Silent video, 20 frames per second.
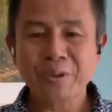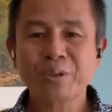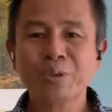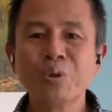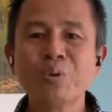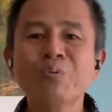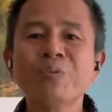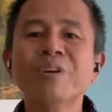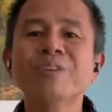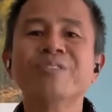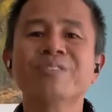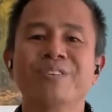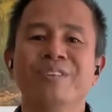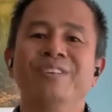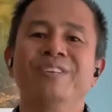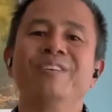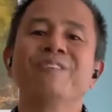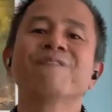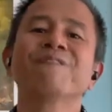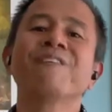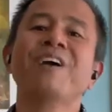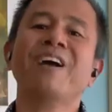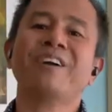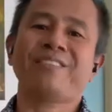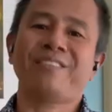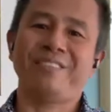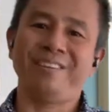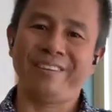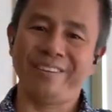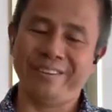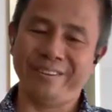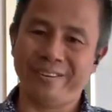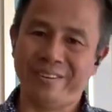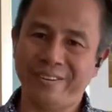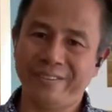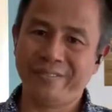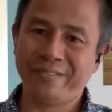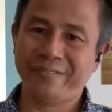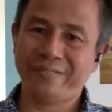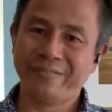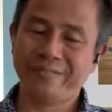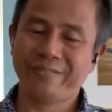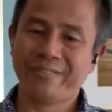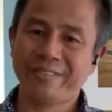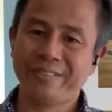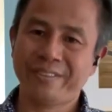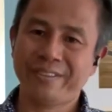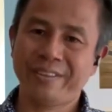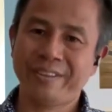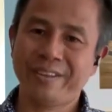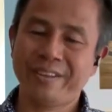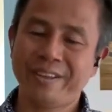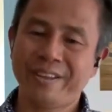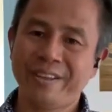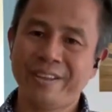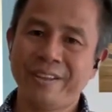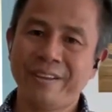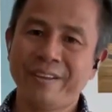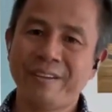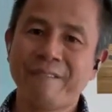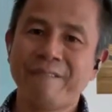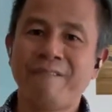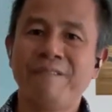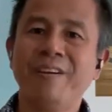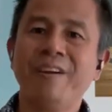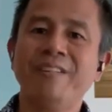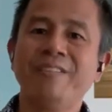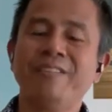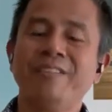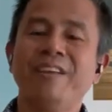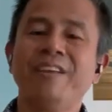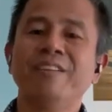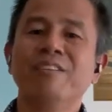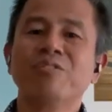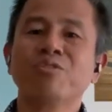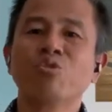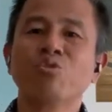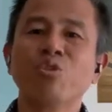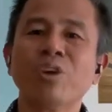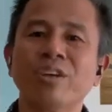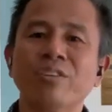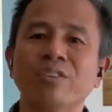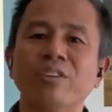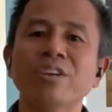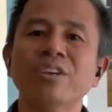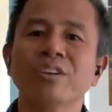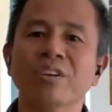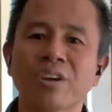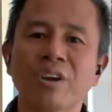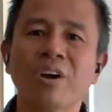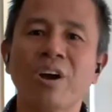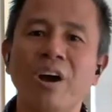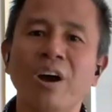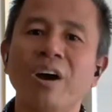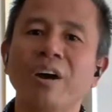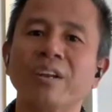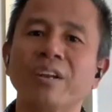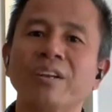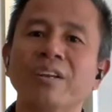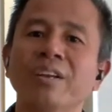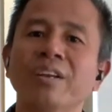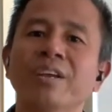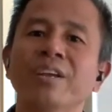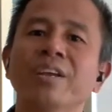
You will see the fact later. Faith and trust in God,